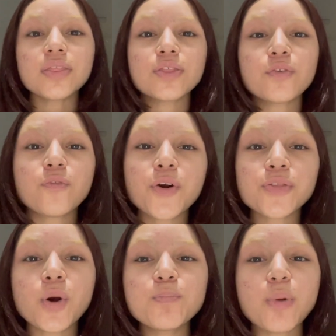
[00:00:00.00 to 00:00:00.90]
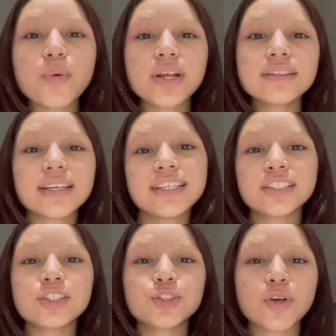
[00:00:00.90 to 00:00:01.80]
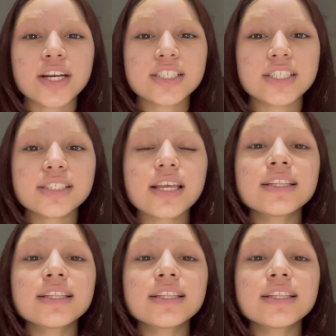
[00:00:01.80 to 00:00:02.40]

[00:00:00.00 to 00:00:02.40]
The fourth component is strategies.